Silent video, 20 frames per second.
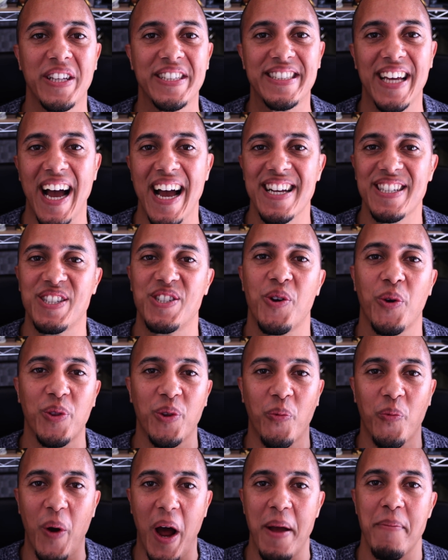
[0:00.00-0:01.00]
dice, you're in the
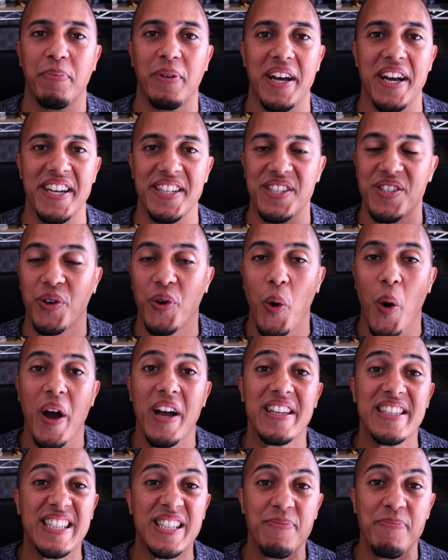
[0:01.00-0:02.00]
right place. So go ahead
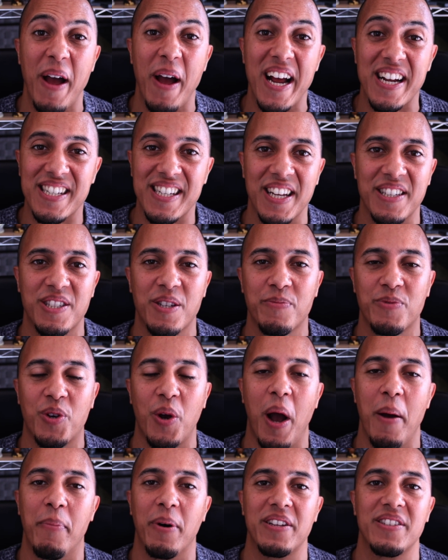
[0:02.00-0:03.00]
and smash that
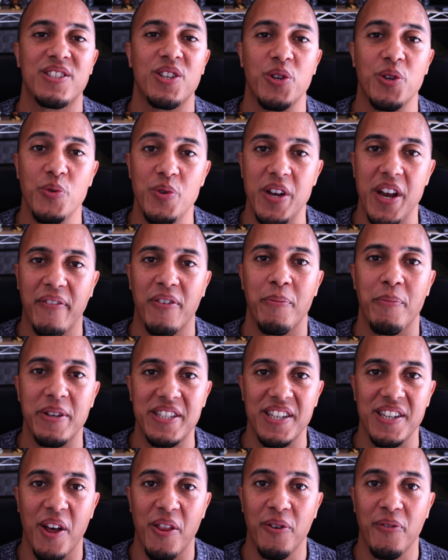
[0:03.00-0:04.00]
subscribe button so you never miss
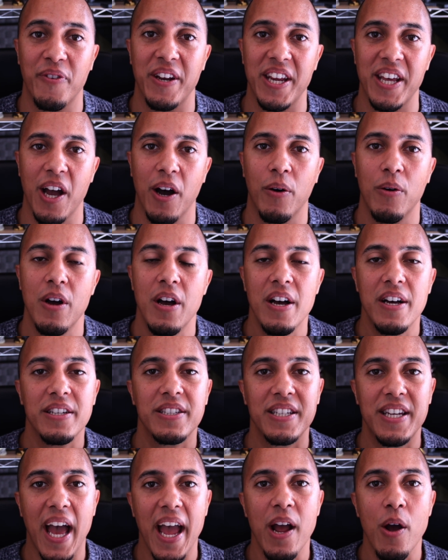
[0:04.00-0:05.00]
another video.
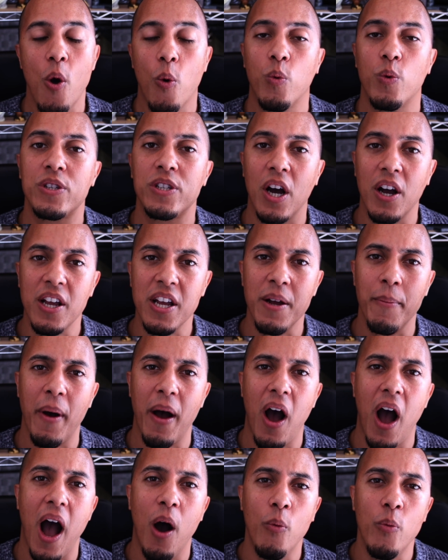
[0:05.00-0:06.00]
Today, we're talking
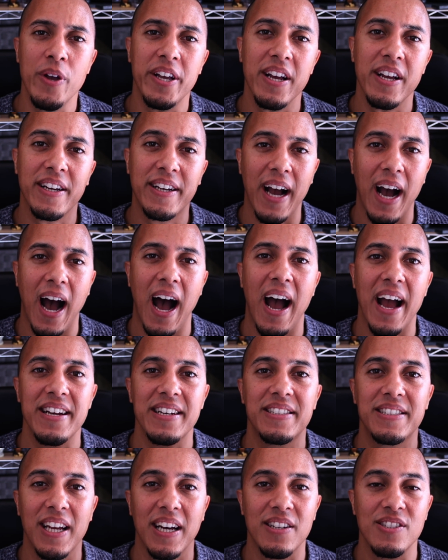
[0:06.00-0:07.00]
about how we can
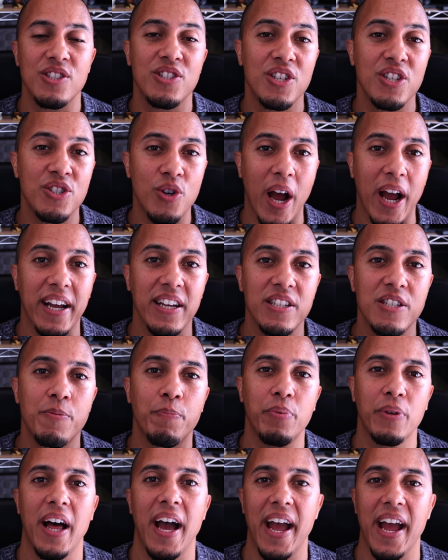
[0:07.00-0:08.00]
guide Dungeons & Dragons
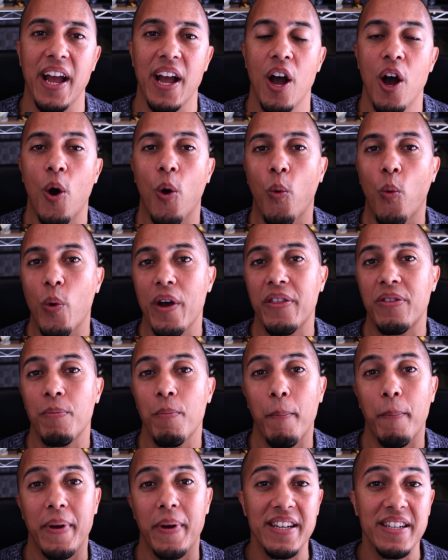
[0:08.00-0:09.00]
play with
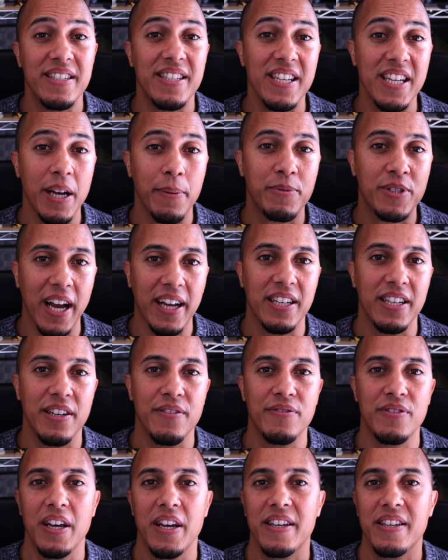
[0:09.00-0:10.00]
PC
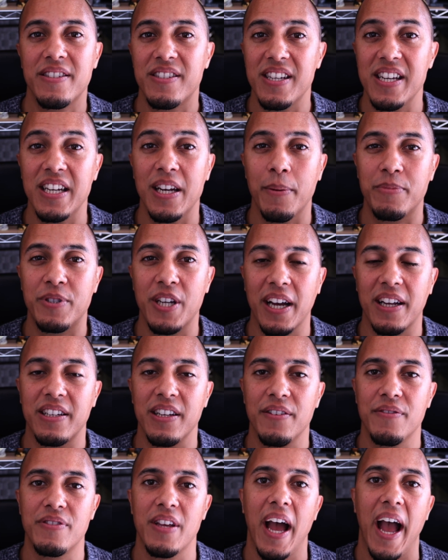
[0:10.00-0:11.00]
objectives, scene
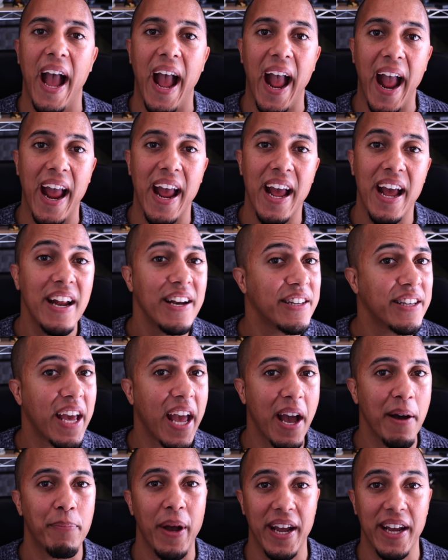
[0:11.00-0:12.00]
objectives, and
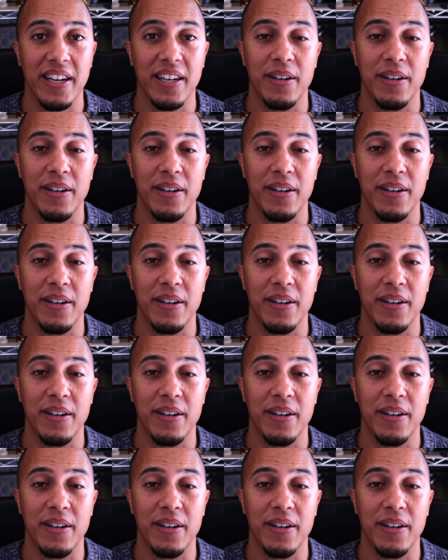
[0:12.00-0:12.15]
campaign